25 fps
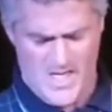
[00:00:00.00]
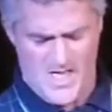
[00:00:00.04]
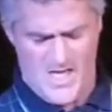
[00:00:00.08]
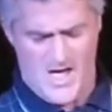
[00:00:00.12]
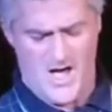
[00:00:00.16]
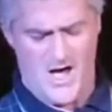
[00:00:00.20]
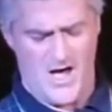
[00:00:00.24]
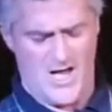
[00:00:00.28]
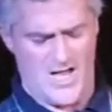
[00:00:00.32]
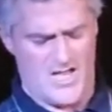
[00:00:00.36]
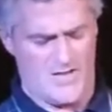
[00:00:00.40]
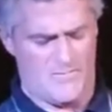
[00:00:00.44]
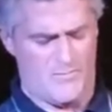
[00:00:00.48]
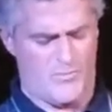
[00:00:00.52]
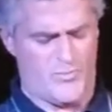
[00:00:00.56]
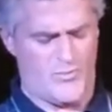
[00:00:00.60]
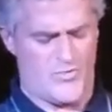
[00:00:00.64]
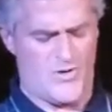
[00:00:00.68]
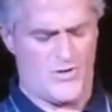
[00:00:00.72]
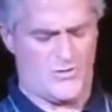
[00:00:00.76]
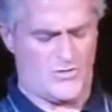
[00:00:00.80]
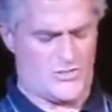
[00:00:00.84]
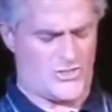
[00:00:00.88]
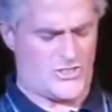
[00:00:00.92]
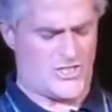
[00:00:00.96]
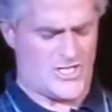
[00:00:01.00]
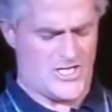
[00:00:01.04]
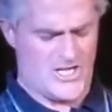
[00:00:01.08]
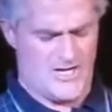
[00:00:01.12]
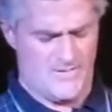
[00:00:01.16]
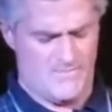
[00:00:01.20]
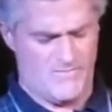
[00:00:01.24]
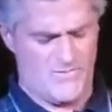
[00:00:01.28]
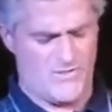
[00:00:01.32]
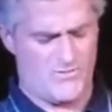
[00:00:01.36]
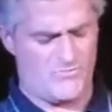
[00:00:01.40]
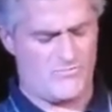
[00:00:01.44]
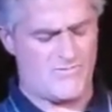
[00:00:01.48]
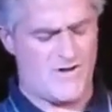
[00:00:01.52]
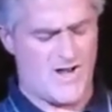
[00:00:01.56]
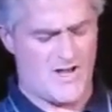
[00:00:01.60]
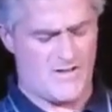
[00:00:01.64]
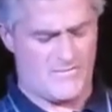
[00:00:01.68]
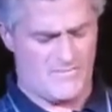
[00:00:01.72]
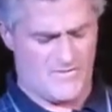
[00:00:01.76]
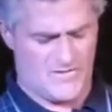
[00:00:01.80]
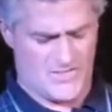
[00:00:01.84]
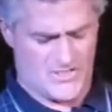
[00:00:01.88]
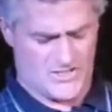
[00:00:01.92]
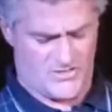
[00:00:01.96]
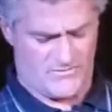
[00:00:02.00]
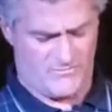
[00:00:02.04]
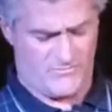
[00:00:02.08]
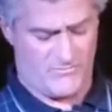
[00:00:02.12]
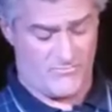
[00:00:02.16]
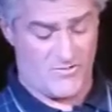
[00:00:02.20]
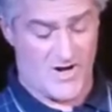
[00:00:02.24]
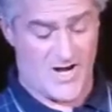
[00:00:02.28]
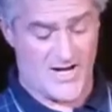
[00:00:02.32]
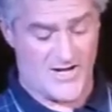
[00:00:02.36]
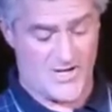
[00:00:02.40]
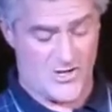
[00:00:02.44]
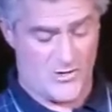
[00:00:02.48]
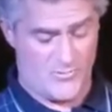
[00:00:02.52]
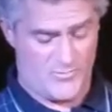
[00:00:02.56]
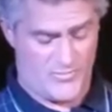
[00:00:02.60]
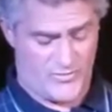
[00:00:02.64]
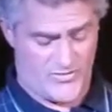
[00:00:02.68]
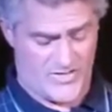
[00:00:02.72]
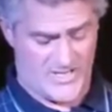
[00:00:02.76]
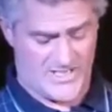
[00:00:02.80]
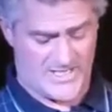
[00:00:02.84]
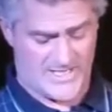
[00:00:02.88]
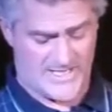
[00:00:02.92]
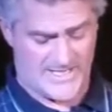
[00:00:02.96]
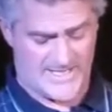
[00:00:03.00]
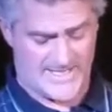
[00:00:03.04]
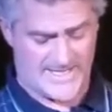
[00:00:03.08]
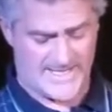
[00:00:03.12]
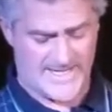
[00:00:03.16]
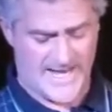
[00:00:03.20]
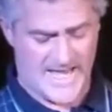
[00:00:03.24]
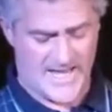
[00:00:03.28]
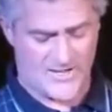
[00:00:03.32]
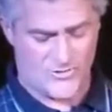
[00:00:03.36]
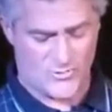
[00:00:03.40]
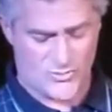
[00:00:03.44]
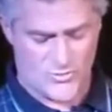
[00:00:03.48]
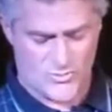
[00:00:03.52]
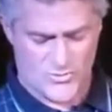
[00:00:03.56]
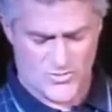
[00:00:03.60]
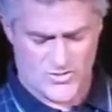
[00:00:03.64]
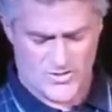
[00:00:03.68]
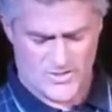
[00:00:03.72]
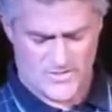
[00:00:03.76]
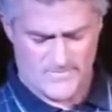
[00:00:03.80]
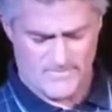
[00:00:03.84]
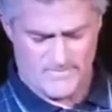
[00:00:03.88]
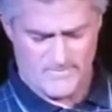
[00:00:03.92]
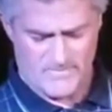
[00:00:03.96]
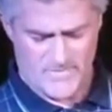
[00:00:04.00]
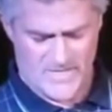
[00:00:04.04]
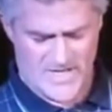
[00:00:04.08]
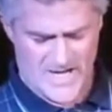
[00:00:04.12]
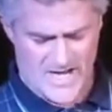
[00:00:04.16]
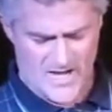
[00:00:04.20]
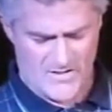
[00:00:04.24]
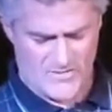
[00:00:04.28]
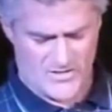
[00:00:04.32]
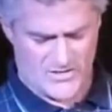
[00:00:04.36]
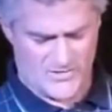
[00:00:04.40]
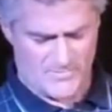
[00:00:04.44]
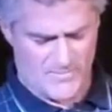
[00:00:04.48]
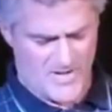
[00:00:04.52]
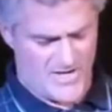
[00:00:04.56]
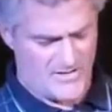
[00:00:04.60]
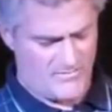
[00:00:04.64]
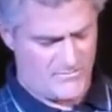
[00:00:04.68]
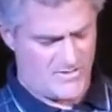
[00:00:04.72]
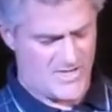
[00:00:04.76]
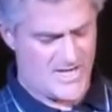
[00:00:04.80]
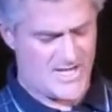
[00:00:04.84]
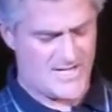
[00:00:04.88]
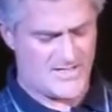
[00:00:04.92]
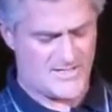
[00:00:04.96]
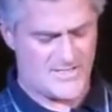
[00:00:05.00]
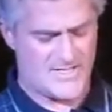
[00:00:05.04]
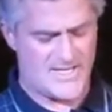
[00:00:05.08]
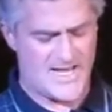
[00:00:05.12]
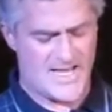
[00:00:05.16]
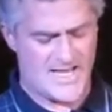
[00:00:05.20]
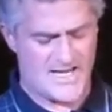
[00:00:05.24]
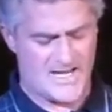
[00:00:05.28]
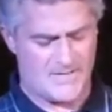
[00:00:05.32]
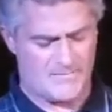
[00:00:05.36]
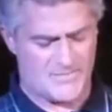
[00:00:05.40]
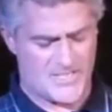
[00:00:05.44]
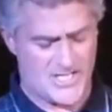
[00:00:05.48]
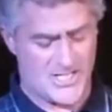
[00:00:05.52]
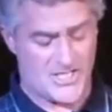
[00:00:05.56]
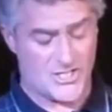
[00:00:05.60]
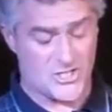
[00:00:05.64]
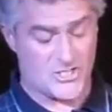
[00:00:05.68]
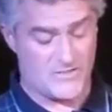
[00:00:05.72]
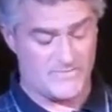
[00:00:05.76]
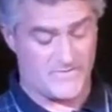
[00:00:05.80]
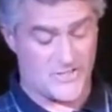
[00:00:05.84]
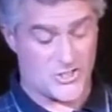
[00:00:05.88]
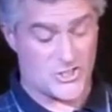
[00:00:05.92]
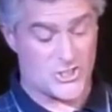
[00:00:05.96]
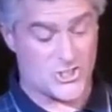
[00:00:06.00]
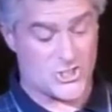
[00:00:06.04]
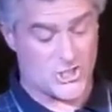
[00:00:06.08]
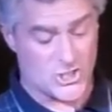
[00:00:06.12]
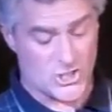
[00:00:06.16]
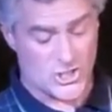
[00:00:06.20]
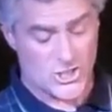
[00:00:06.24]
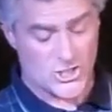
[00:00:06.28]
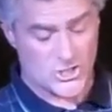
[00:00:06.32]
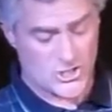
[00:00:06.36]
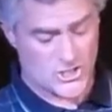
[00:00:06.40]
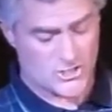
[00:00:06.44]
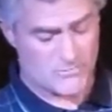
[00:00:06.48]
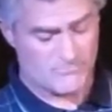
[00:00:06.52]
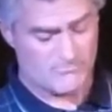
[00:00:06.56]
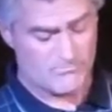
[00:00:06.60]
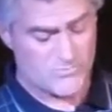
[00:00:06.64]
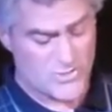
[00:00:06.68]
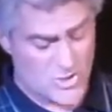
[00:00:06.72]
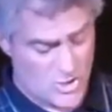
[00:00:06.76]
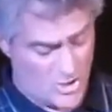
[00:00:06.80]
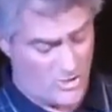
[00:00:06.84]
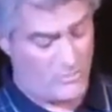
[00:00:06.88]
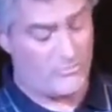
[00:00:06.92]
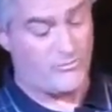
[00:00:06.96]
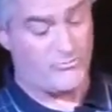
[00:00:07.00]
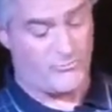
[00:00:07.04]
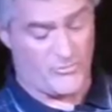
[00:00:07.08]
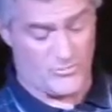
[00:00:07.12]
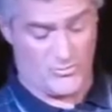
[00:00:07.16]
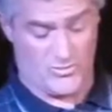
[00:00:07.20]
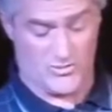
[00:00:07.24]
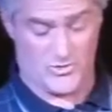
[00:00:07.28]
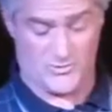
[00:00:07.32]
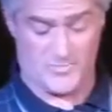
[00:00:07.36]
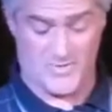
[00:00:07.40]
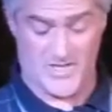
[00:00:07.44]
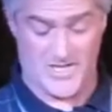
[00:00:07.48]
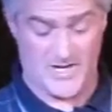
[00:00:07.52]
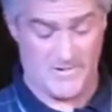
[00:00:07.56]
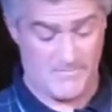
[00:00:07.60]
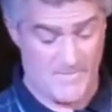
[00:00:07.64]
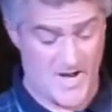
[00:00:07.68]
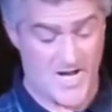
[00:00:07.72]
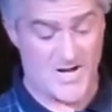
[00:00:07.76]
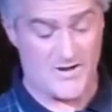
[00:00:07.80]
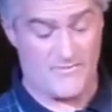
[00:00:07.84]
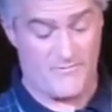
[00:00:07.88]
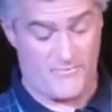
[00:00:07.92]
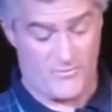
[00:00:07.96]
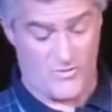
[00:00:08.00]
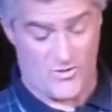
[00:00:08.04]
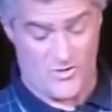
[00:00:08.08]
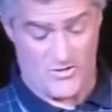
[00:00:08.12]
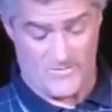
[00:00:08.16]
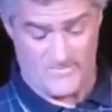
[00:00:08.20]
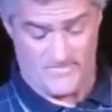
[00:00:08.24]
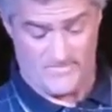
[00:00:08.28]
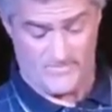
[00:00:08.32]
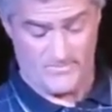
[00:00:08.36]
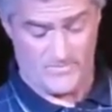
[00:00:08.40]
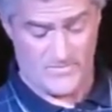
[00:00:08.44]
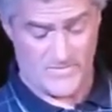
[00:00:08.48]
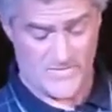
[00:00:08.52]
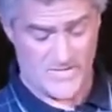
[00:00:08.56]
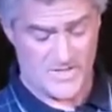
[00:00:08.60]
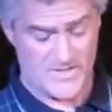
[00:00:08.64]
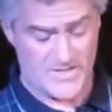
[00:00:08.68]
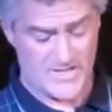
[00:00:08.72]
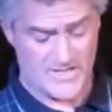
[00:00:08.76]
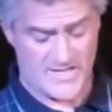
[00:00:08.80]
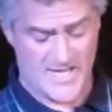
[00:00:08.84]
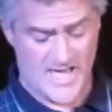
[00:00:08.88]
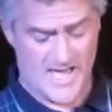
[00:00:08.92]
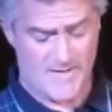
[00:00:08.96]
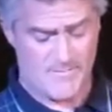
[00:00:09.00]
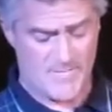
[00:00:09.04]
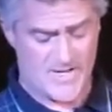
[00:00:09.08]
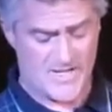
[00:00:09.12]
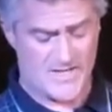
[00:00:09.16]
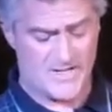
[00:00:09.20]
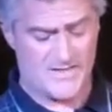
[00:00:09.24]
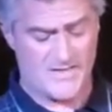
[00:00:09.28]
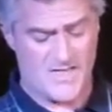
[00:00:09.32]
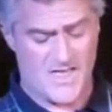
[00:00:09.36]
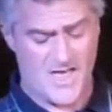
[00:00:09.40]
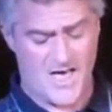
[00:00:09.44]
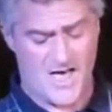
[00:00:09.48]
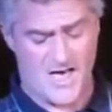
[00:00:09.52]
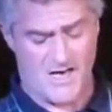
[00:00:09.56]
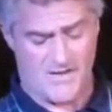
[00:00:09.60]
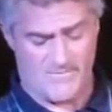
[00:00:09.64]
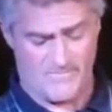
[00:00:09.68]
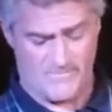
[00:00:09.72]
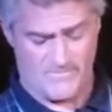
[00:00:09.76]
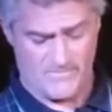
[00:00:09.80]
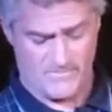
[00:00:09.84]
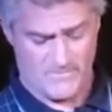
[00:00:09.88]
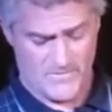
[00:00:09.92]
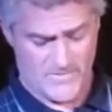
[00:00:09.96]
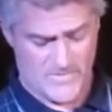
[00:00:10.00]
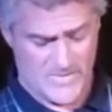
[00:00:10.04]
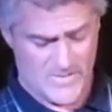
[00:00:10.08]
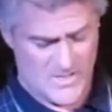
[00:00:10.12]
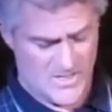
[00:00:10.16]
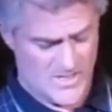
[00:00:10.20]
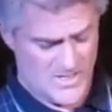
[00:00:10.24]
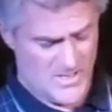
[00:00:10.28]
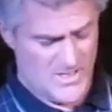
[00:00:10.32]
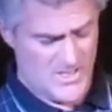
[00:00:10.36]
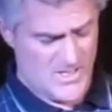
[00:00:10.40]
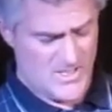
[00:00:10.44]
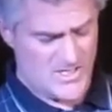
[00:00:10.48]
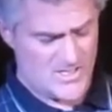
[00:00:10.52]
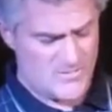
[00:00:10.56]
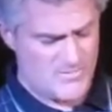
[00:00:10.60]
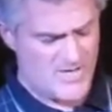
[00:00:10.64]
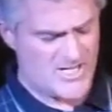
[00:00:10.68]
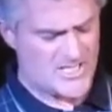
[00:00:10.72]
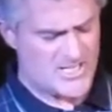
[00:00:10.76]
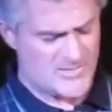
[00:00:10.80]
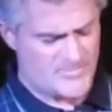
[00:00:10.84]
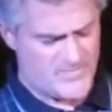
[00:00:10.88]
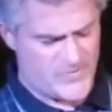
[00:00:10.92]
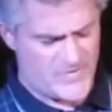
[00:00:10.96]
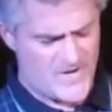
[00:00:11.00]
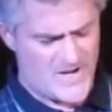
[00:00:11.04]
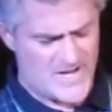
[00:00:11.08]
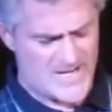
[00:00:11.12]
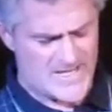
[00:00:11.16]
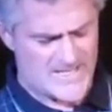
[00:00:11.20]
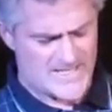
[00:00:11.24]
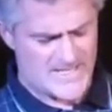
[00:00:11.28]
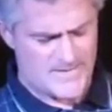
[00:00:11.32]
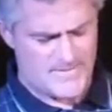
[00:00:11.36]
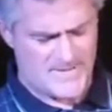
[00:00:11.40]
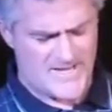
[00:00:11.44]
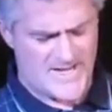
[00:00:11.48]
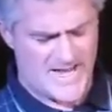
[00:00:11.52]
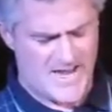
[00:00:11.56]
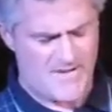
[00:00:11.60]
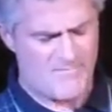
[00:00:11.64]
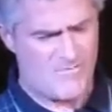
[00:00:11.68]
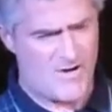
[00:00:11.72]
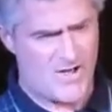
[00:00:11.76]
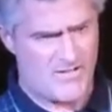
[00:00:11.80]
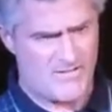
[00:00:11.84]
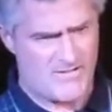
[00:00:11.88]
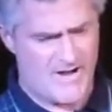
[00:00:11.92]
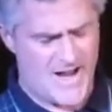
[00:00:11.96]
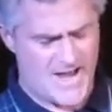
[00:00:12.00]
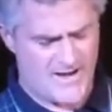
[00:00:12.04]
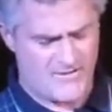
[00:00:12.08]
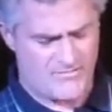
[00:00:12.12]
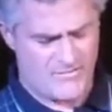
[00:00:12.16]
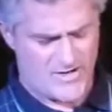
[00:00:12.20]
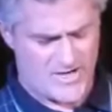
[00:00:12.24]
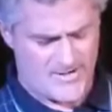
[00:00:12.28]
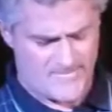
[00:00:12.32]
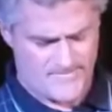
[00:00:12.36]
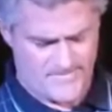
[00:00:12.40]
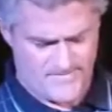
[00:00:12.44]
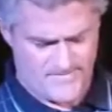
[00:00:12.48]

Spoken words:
I broached to him the relevance of rhino prints at St Andrews, and how this might relate to the adaptation of the church, golf rules being a metaphor, and the game ended there. To my surprise, he became rather angry.